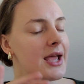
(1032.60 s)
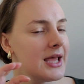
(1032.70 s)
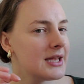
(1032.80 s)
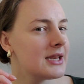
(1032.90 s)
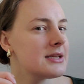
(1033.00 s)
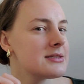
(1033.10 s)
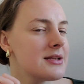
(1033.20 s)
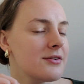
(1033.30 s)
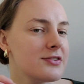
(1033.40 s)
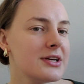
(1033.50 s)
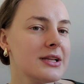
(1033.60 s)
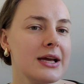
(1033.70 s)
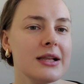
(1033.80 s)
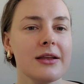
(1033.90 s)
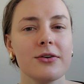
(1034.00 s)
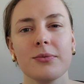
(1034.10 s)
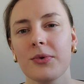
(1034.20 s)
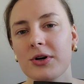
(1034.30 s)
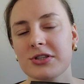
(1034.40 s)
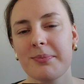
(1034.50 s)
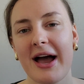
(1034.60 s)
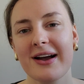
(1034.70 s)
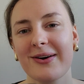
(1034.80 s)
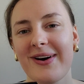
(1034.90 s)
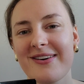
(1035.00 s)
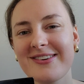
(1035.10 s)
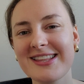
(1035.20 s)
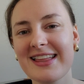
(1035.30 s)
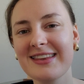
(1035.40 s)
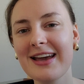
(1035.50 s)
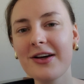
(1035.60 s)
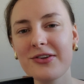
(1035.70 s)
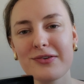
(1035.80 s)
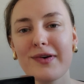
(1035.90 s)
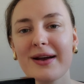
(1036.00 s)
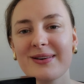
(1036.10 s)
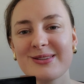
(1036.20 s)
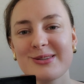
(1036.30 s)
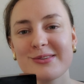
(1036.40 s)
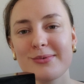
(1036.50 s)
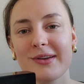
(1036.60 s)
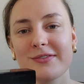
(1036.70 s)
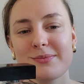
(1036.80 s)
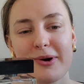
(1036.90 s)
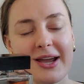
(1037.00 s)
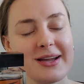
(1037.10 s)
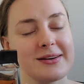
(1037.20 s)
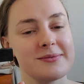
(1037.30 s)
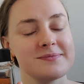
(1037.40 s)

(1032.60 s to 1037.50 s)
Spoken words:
It is definitely a little more tobacco heavy than the other fragrances we've sprayed.